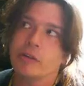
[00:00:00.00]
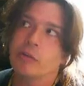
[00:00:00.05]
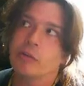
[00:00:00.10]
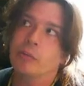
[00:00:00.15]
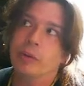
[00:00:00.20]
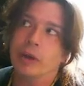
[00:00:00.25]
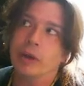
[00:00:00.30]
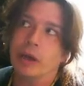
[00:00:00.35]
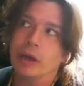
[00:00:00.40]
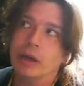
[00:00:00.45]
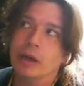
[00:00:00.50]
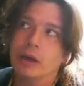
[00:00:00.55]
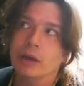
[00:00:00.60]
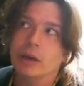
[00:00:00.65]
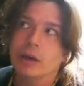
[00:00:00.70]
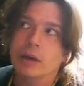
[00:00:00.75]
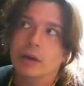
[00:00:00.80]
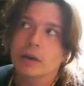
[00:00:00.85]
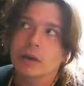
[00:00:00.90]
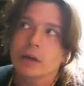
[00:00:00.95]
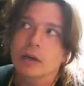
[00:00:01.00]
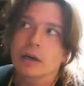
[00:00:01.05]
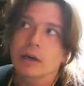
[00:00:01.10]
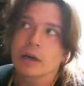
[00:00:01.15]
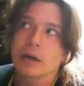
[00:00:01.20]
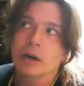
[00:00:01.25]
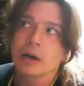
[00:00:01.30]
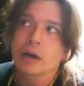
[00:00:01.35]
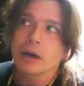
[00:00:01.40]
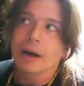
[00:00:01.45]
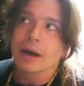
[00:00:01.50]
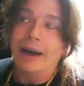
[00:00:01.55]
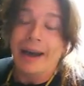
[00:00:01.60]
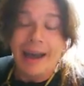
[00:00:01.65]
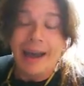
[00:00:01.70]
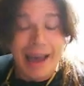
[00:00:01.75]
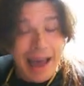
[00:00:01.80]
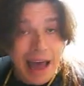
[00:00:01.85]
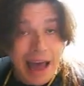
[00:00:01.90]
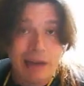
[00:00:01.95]
be a
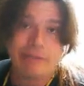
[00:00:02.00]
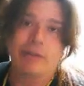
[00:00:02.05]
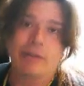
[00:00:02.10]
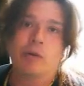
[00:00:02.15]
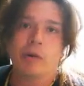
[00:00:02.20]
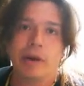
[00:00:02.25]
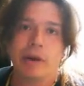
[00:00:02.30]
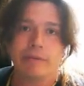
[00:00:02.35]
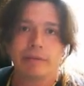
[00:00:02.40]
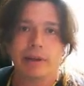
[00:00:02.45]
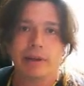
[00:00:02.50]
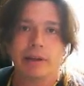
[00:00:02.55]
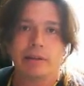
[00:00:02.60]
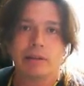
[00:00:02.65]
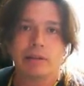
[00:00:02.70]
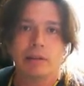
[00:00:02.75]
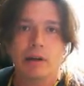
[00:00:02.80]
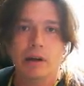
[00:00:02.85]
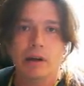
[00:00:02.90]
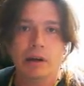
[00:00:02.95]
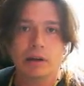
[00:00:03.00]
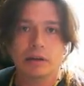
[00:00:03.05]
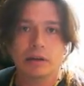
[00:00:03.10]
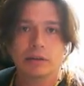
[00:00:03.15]
half a wavelength long